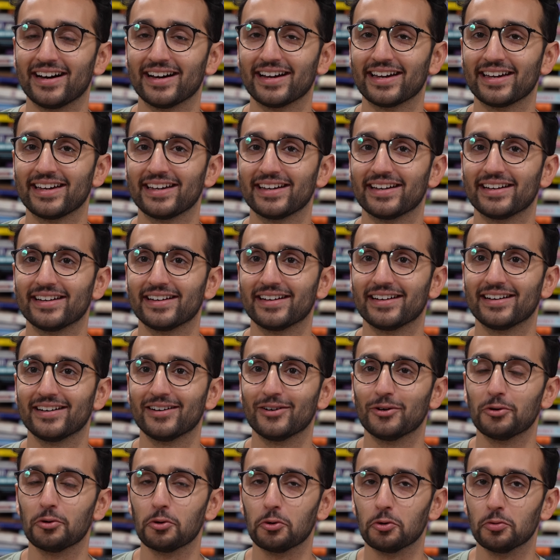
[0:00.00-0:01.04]
I
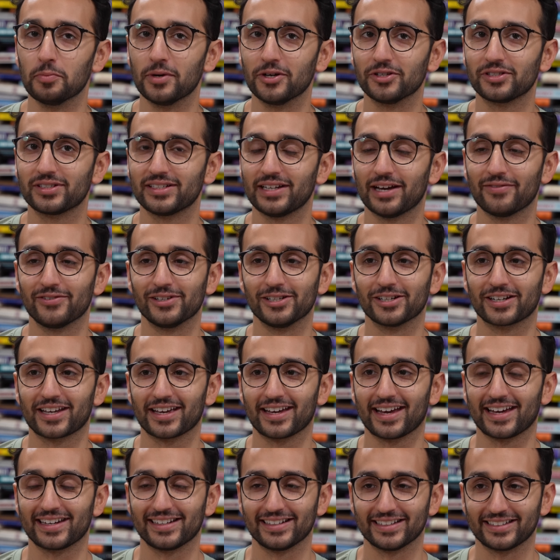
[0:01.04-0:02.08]
almost never look
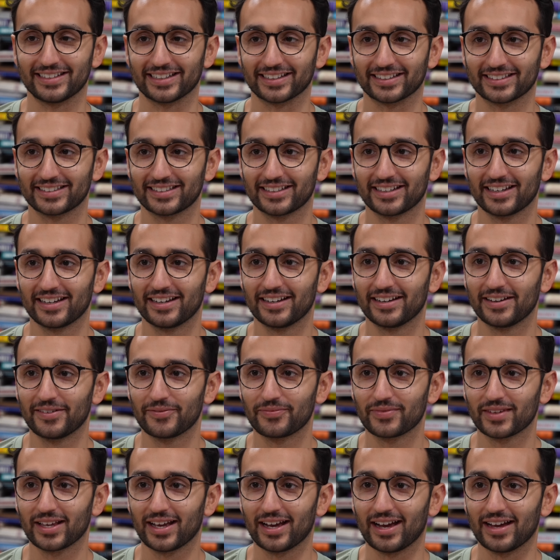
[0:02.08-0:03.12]
at analytics,
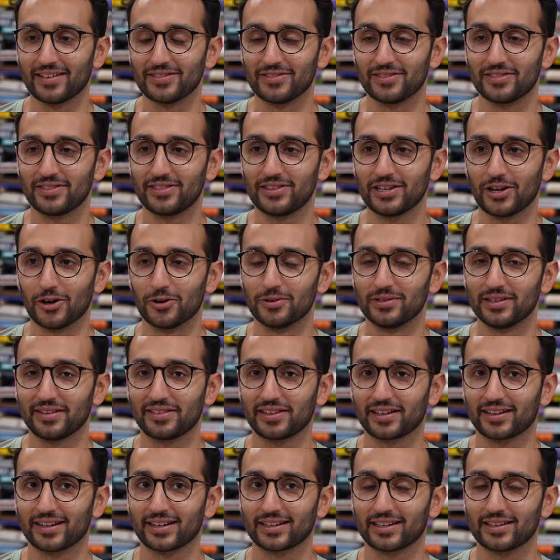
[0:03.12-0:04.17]
and the only
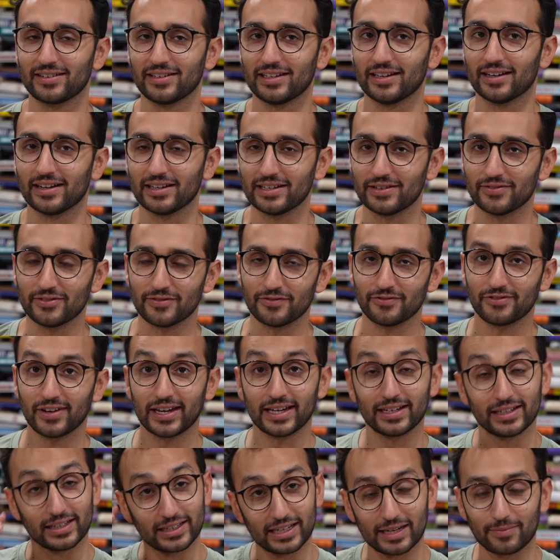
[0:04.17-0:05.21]
thing I can I even
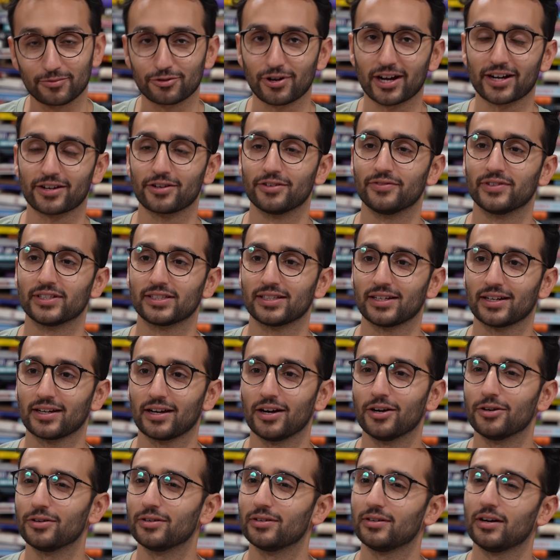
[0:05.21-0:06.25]
vaguely keep track of is like,
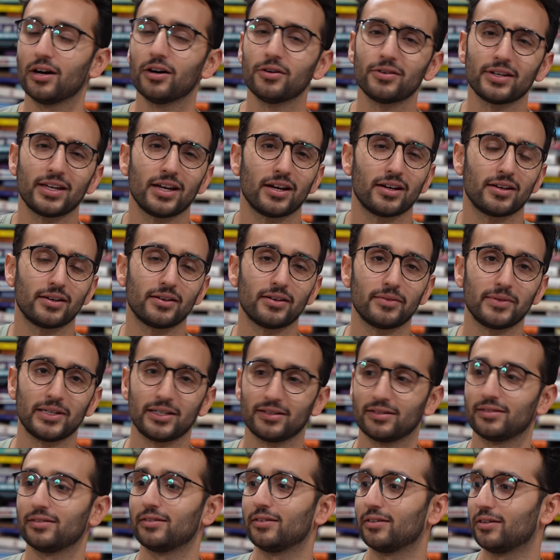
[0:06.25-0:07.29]
oh, oh yeah. I
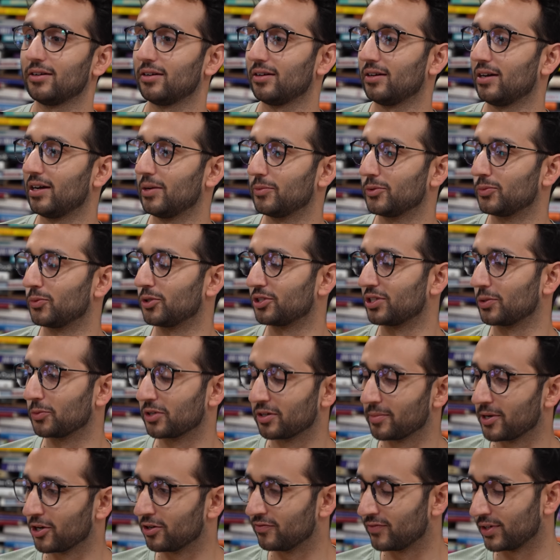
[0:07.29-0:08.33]
mean, I was watching
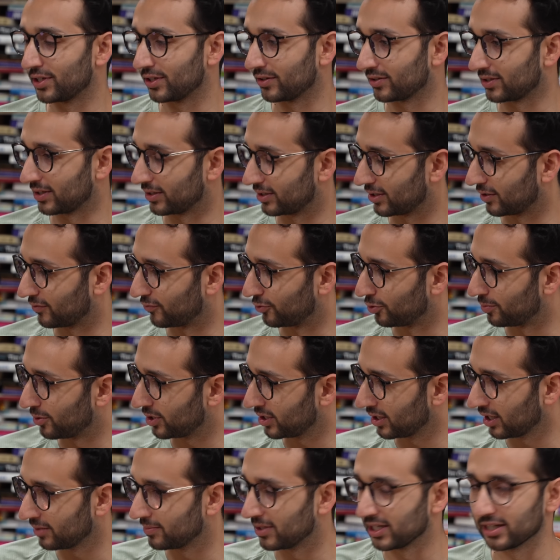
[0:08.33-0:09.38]
one of my own videos and it said four
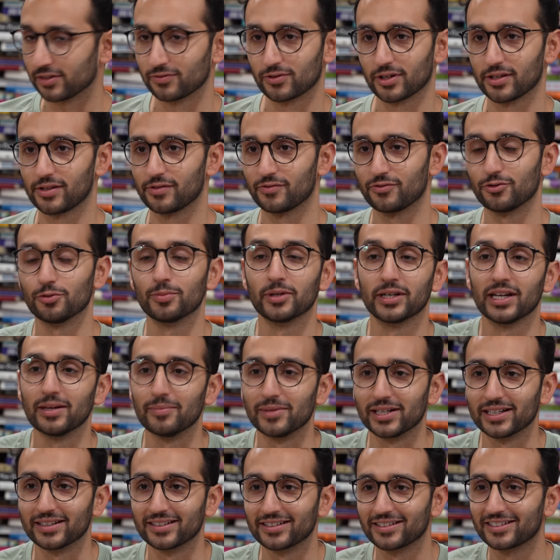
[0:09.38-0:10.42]
point nine million rather than four point eight
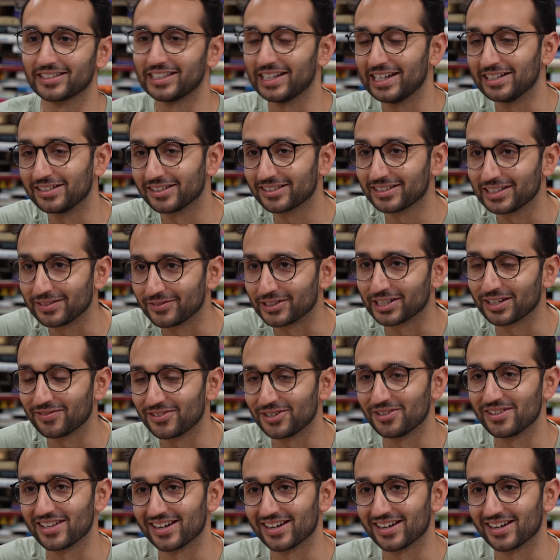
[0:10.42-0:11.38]
million because it, it doesn't even give you